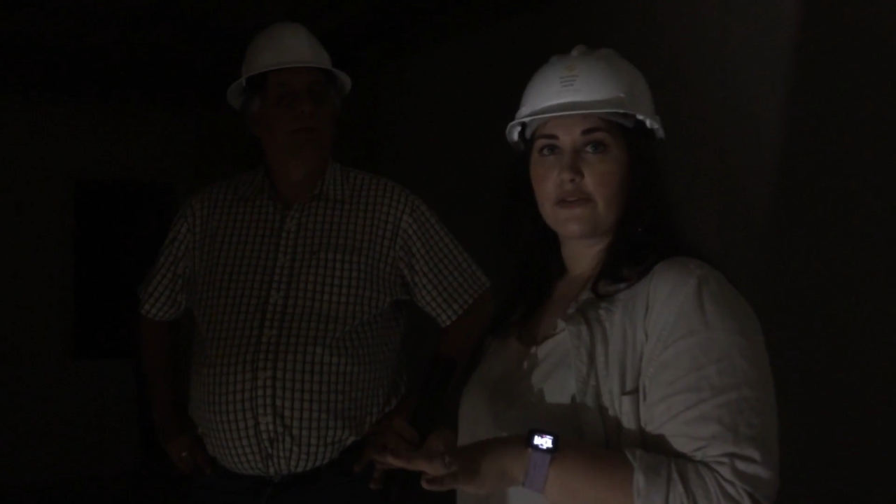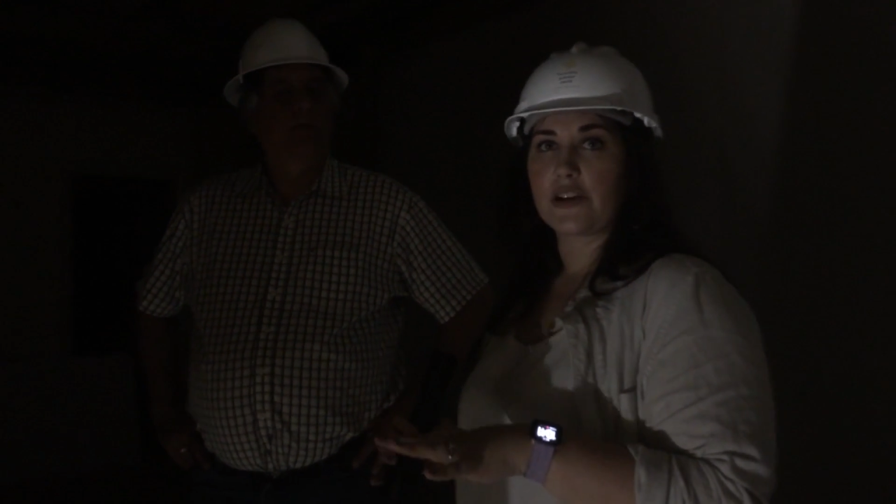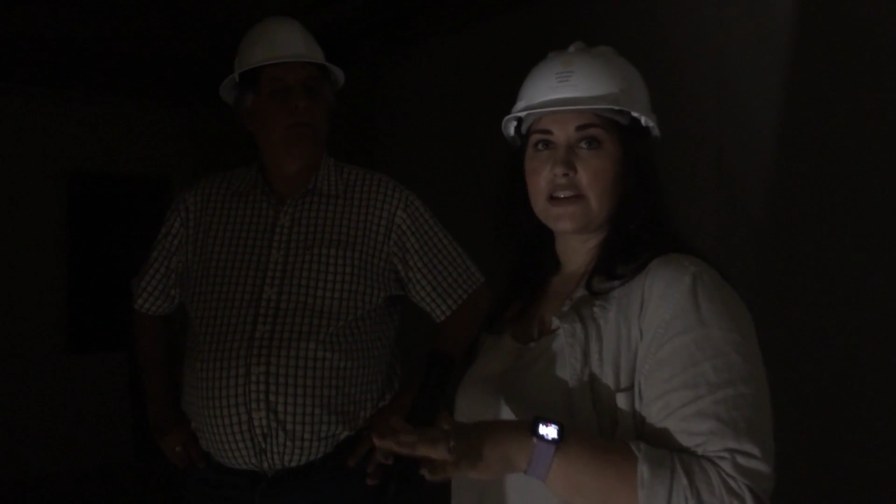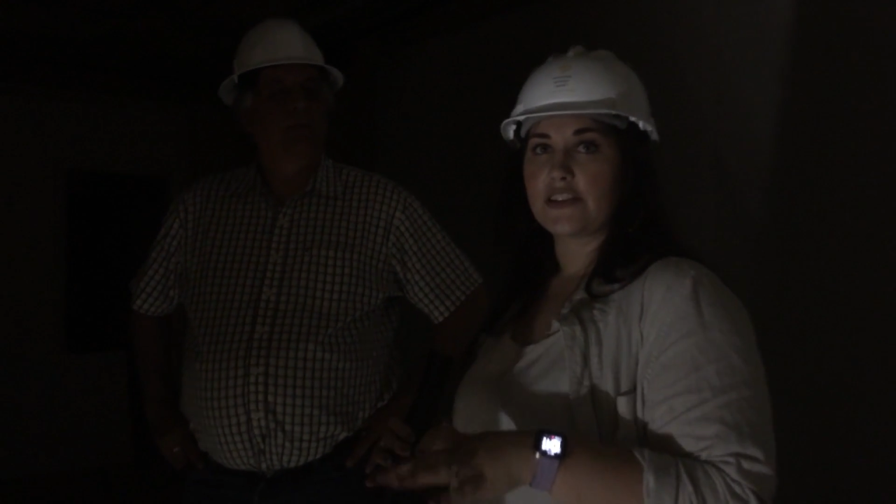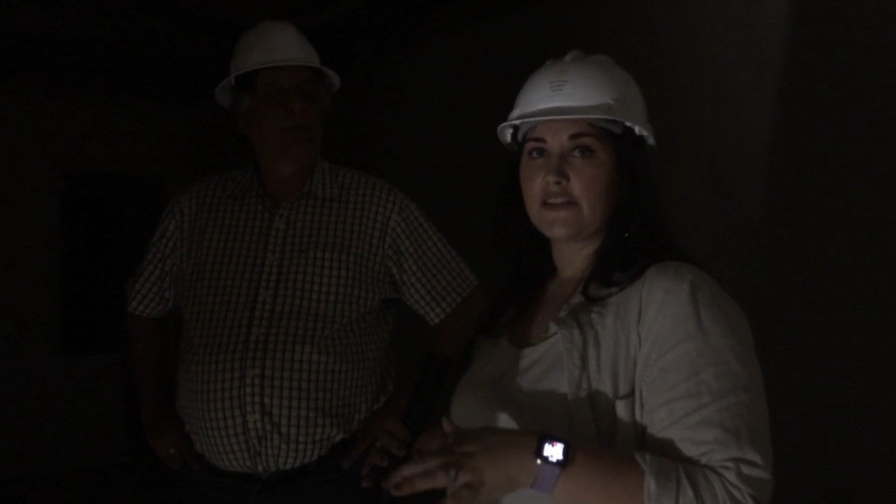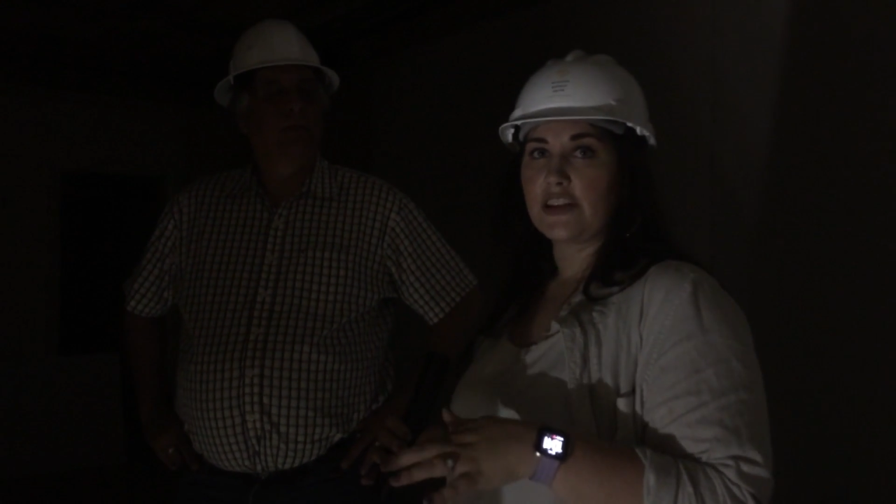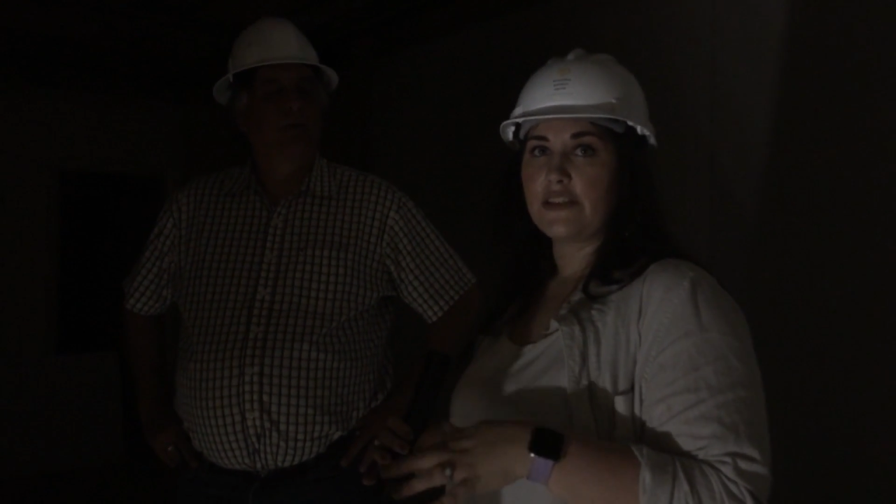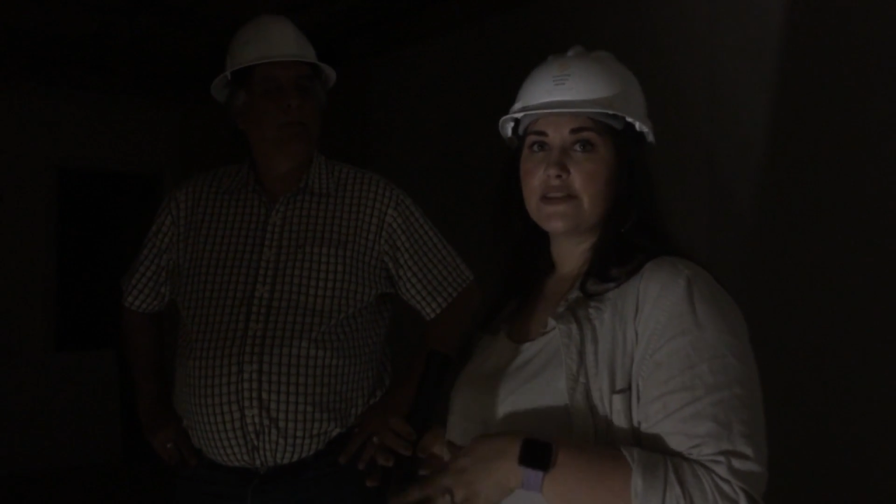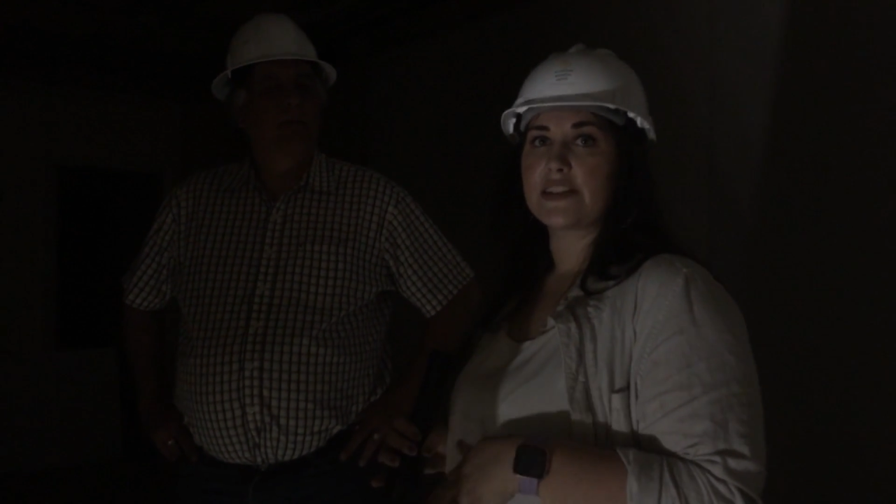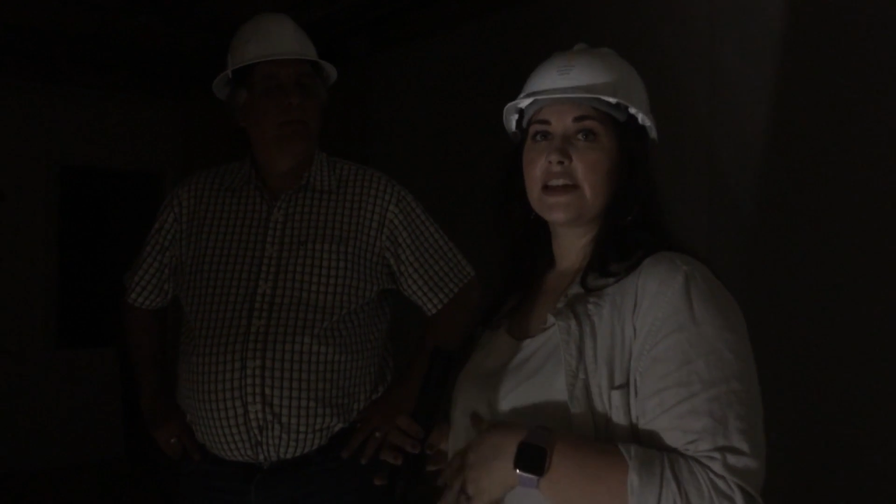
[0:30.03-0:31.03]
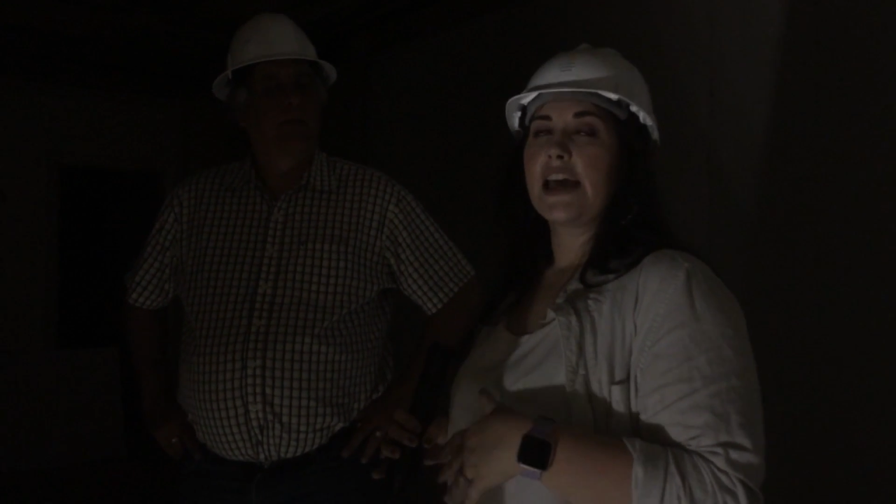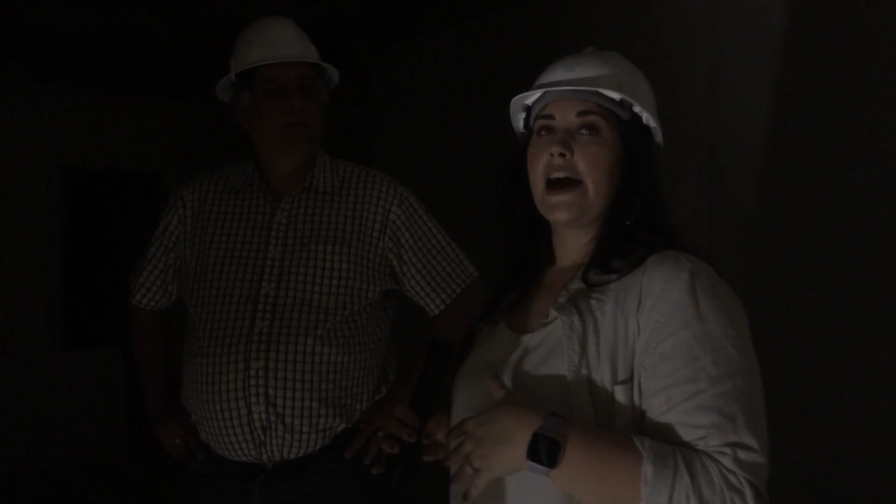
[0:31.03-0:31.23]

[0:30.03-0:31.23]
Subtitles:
for its new use,